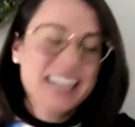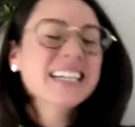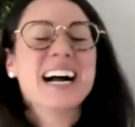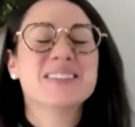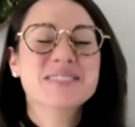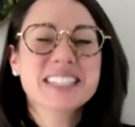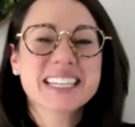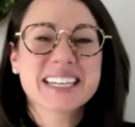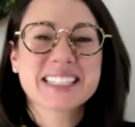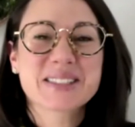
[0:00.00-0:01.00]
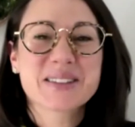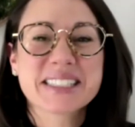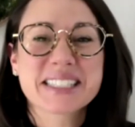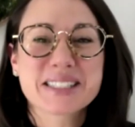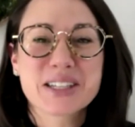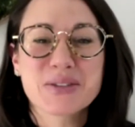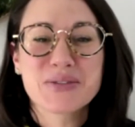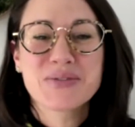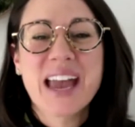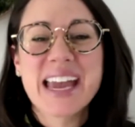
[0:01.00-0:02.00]
I'm really good. It's so nice to see your
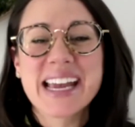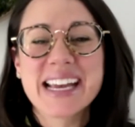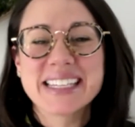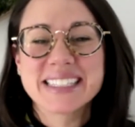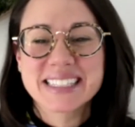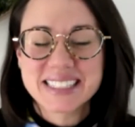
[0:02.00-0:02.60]
face.